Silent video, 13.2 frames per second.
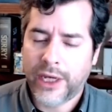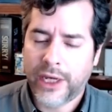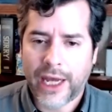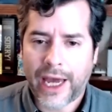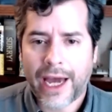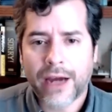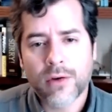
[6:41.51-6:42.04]
It
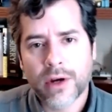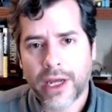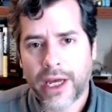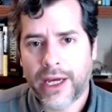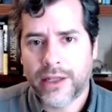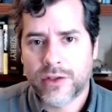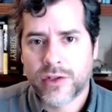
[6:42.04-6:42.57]

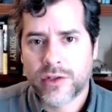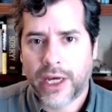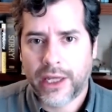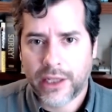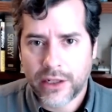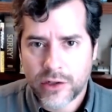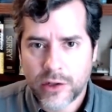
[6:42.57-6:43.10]
aggregates,
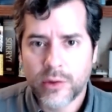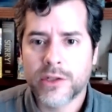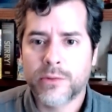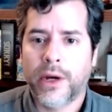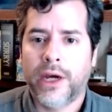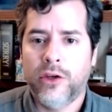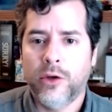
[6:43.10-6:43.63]
and they do this
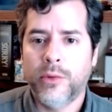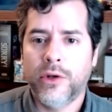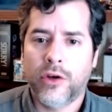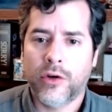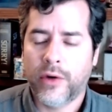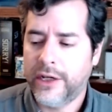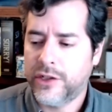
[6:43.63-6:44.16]
by human
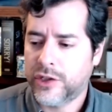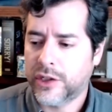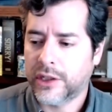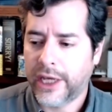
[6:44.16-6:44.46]
curation.